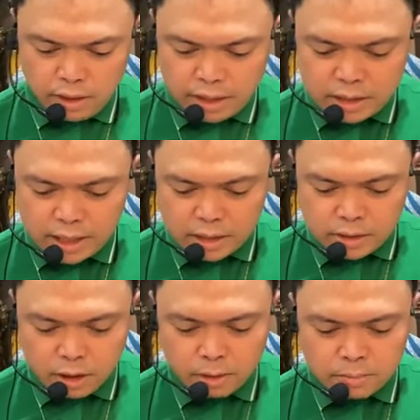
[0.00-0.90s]
For
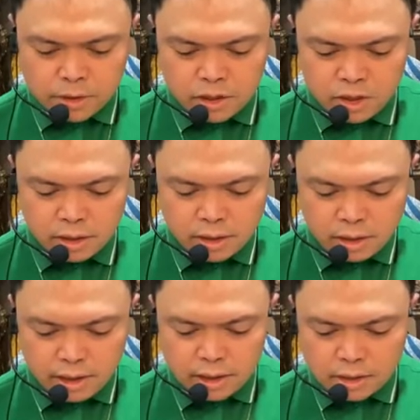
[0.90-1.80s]
indeed
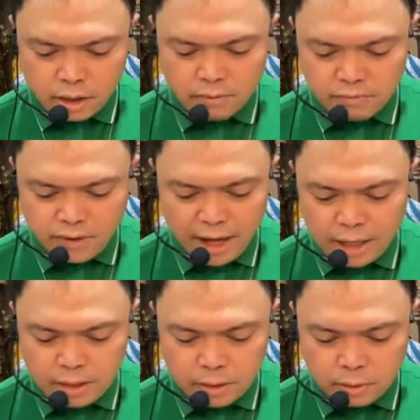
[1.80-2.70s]
circumcision is of
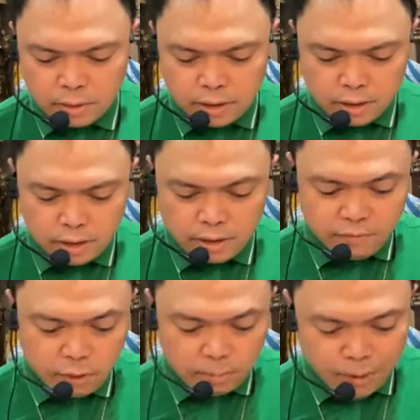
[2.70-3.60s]
value
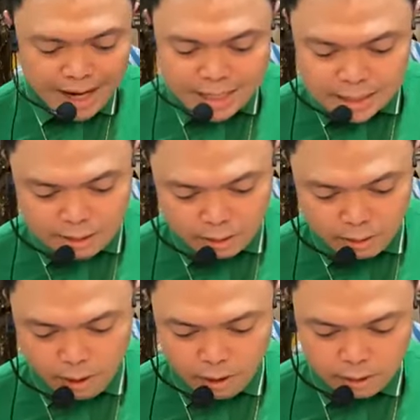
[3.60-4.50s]
if you practice
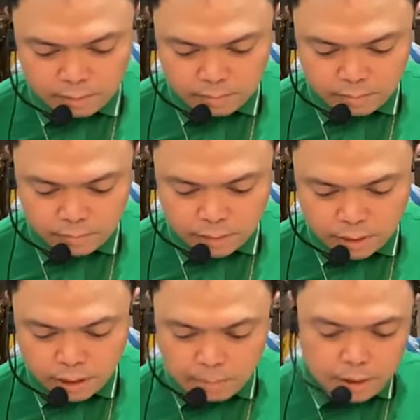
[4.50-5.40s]
the law.
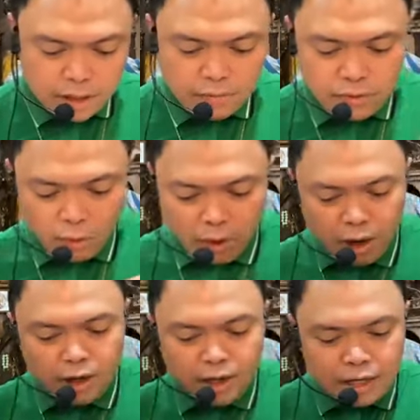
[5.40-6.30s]
But if you
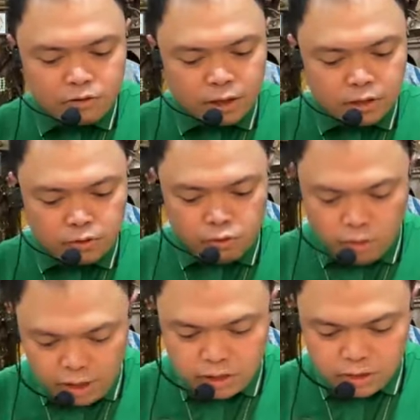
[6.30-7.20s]
are a
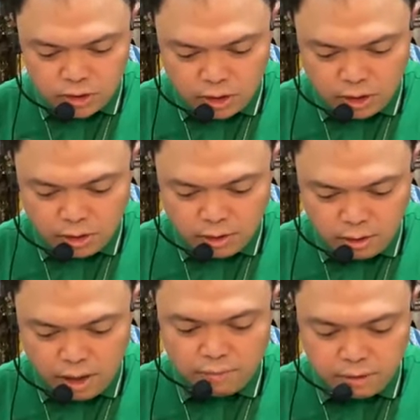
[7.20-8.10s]
transgressor
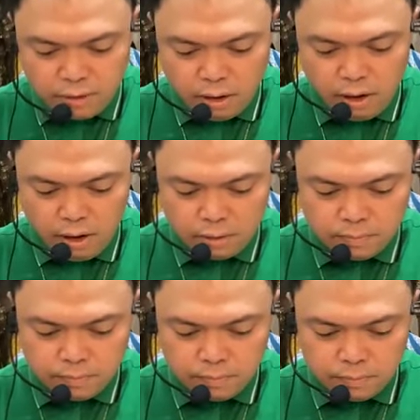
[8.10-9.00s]
of the law,